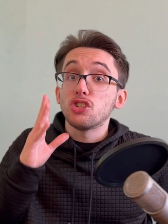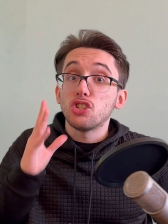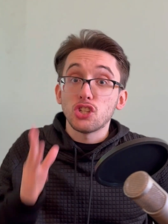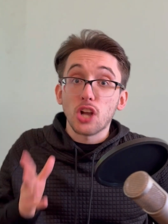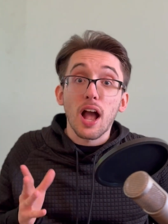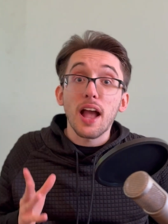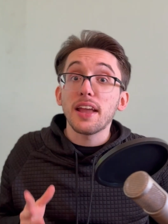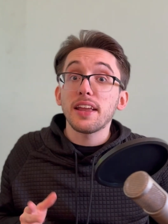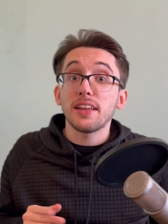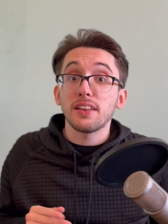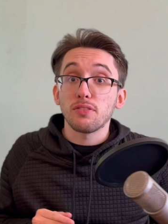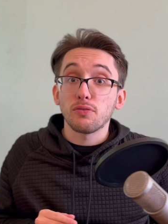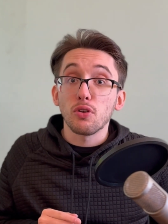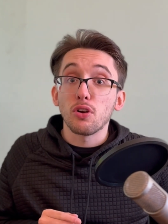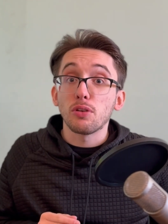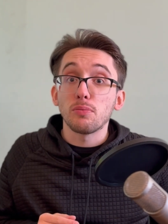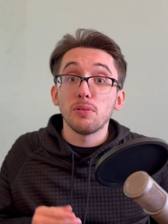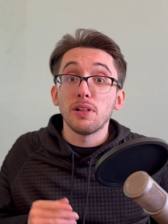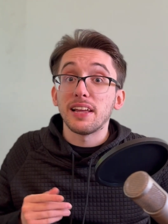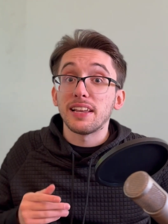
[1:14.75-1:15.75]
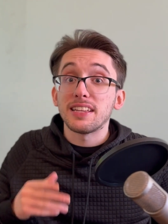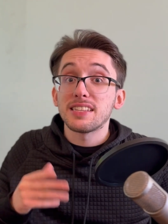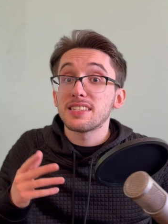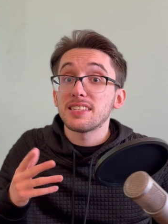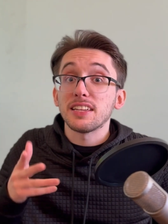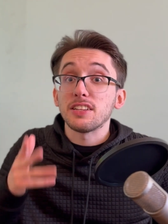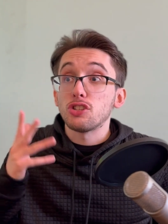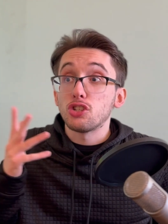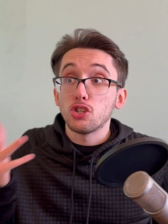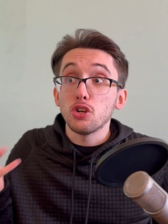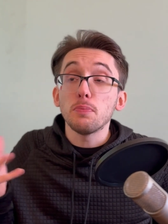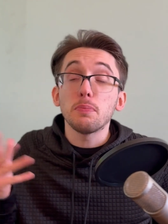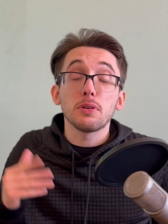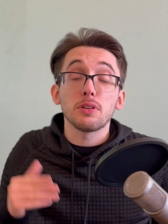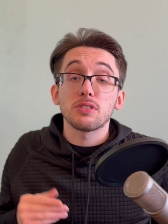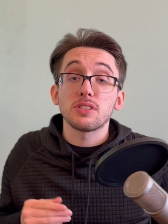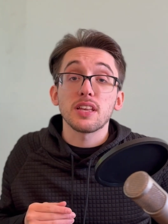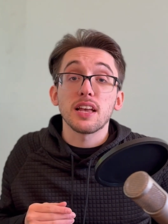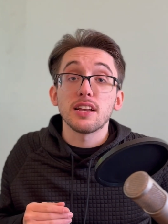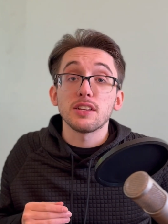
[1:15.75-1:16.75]
giant rogue planets like
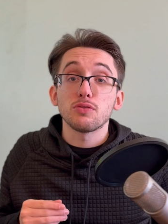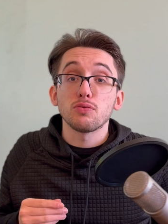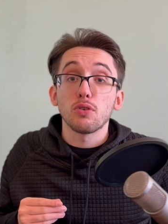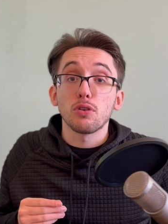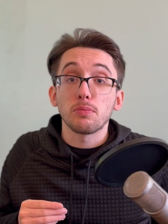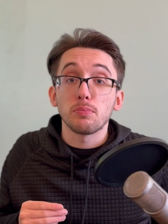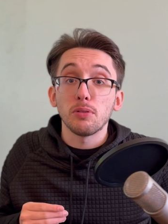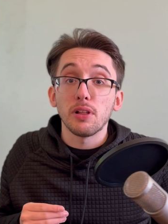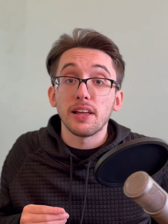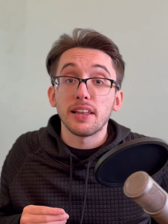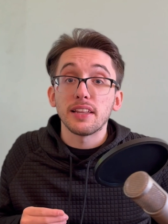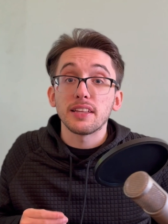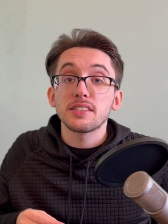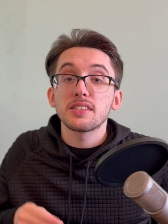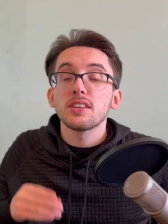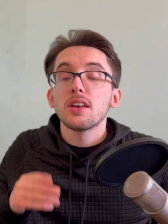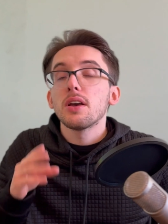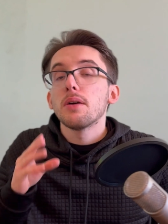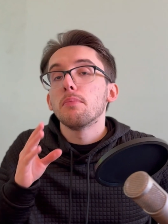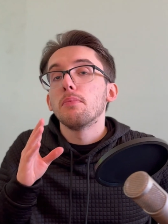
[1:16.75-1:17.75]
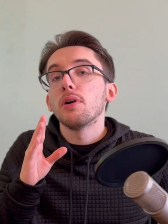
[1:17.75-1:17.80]
Jupiter sized rogue planets,